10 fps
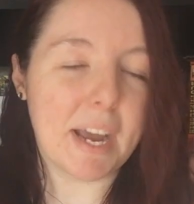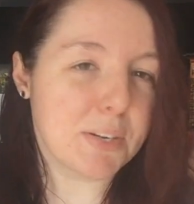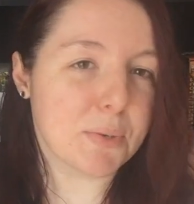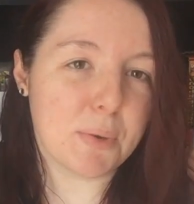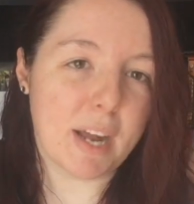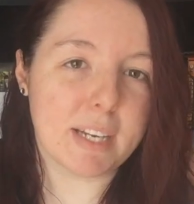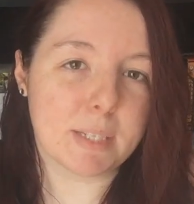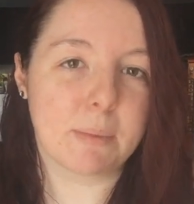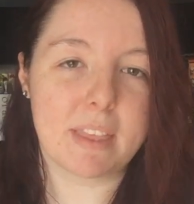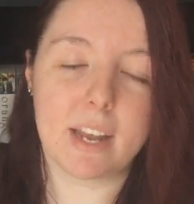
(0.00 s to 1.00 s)
I don't know how to
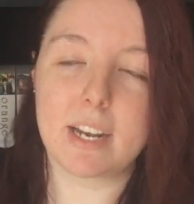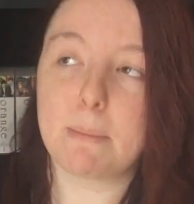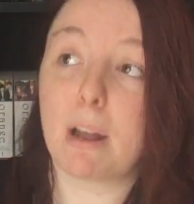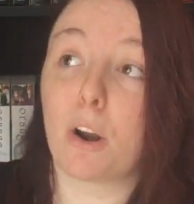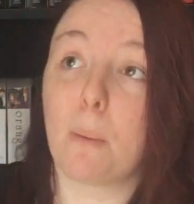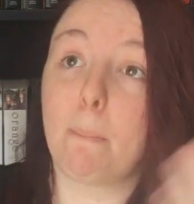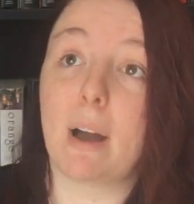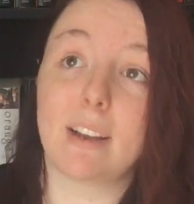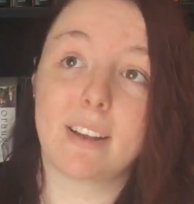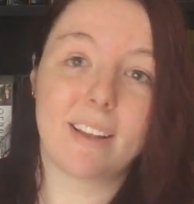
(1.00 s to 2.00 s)
explain that any better,
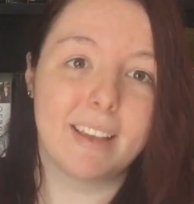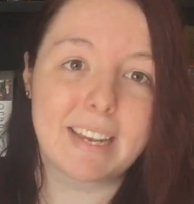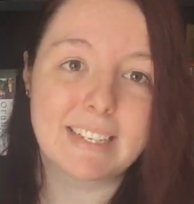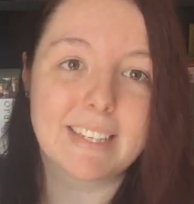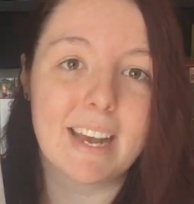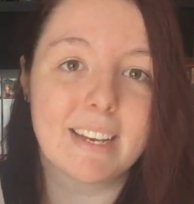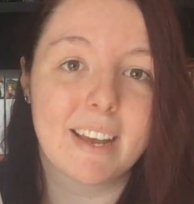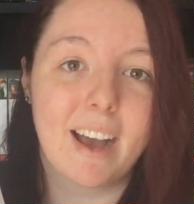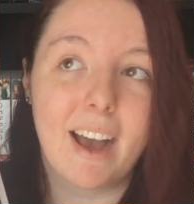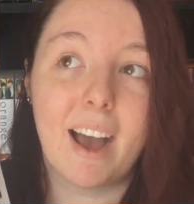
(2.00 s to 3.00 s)
but like I
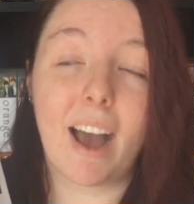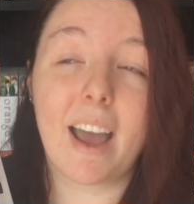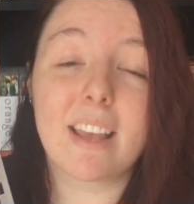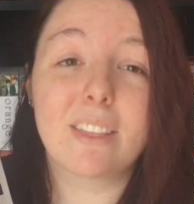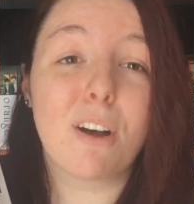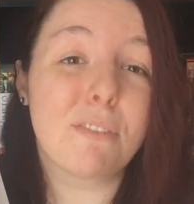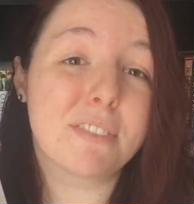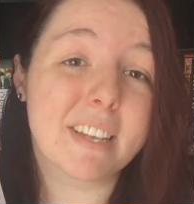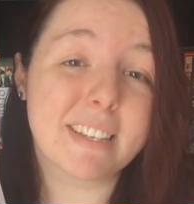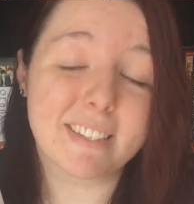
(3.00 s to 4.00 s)
said, I
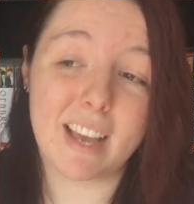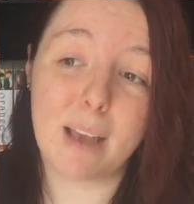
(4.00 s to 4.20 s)
loved this.